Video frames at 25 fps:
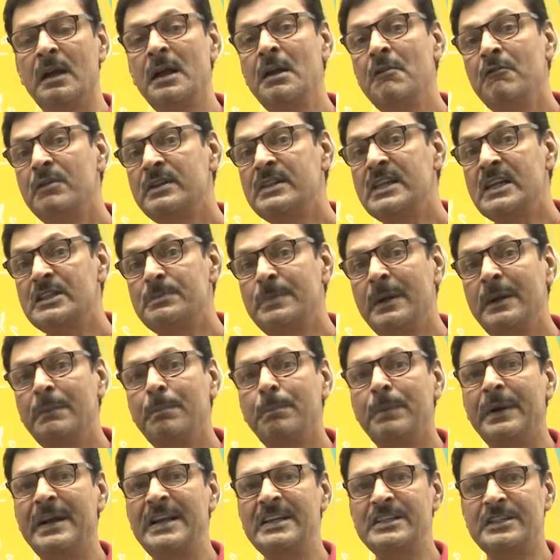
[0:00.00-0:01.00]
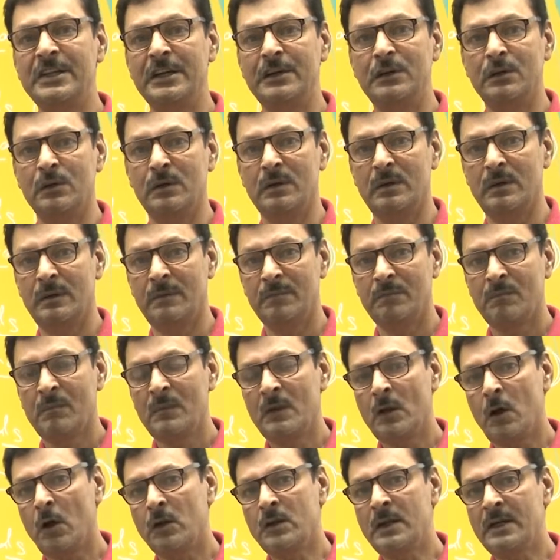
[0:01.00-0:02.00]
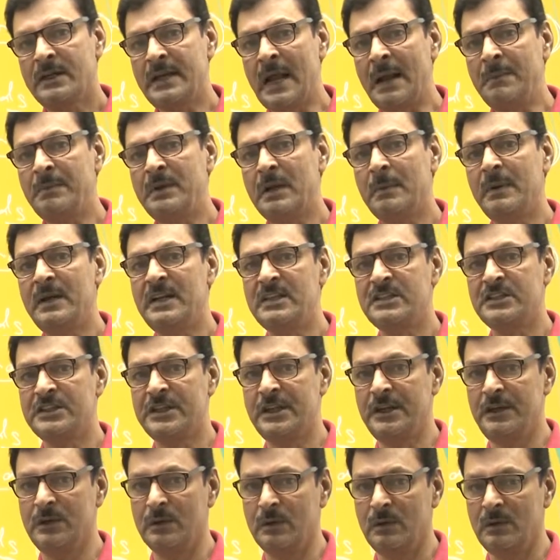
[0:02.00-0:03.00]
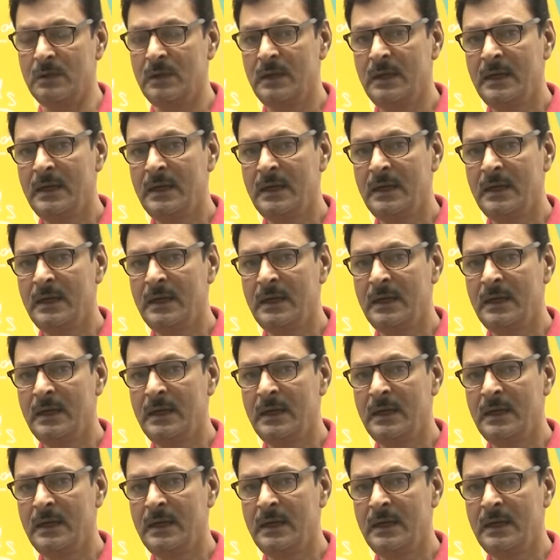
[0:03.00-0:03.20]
which has been pre-scheduled or the timetable is scheduled,